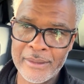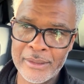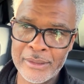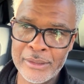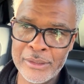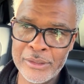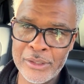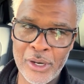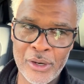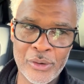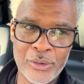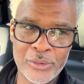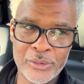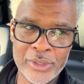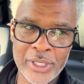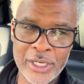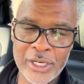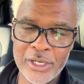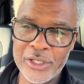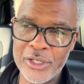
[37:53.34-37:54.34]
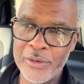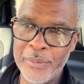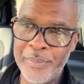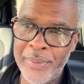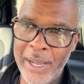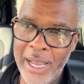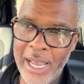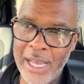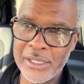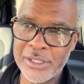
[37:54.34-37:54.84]
They're your
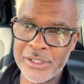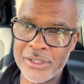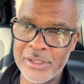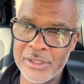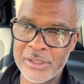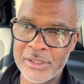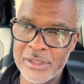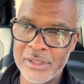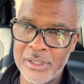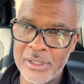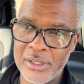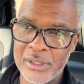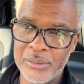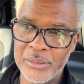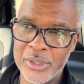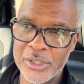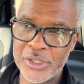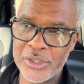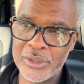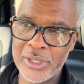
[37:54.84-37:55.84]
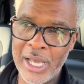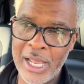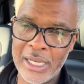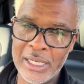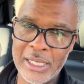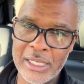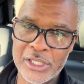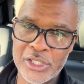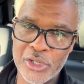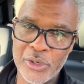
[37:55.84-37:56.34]
passions, but you gotta
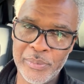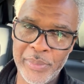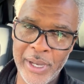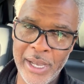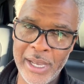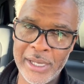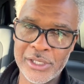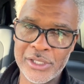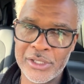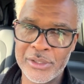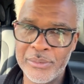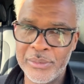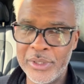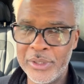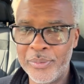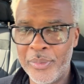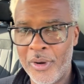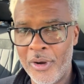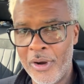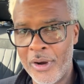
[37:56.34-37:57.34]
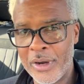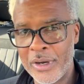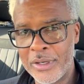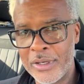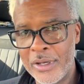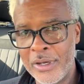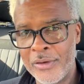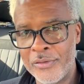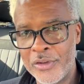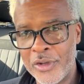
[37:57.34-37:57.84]
let your passion be part
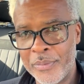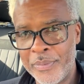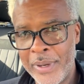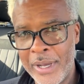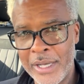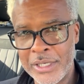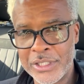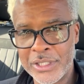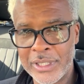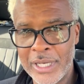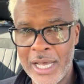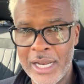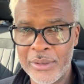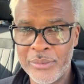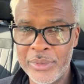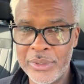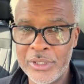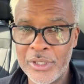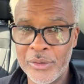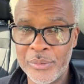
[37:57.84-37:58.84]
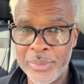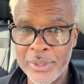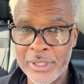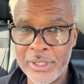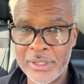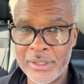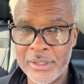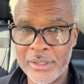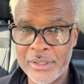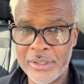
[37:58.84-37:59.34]
of your passion. Gotta be your
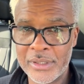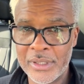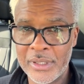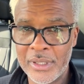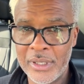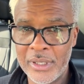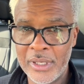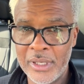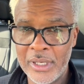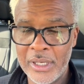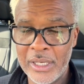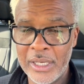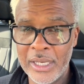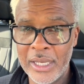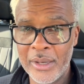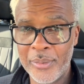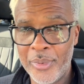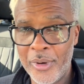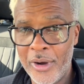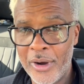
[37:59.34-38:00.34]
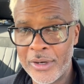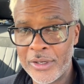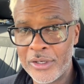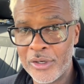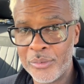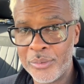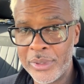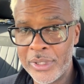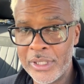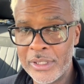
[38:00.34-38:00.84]
business, and part of
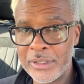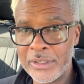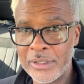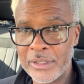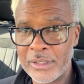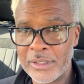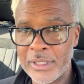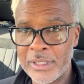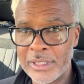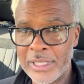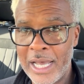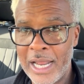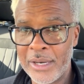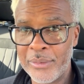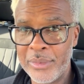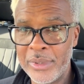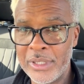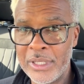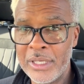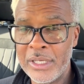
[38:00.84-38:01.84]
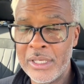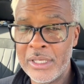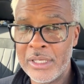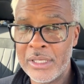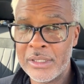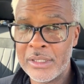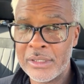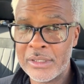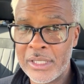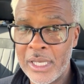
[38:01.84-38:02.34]
your business is gotta be
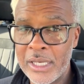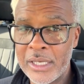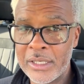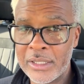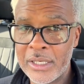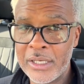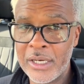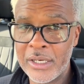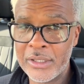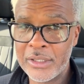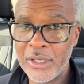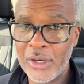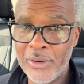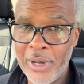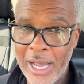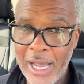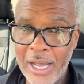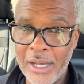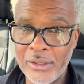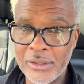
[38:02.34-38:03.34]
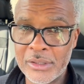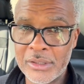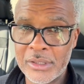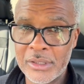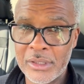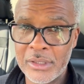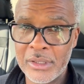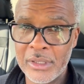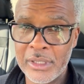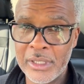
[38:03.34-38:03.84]
taking care of your house
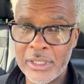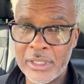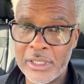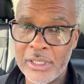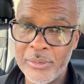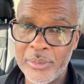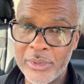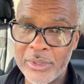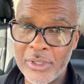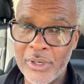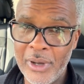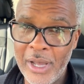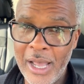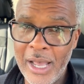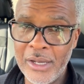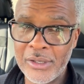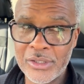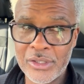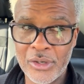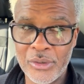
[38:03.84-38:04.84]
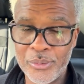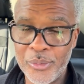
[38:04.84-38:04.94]
and keeping your house on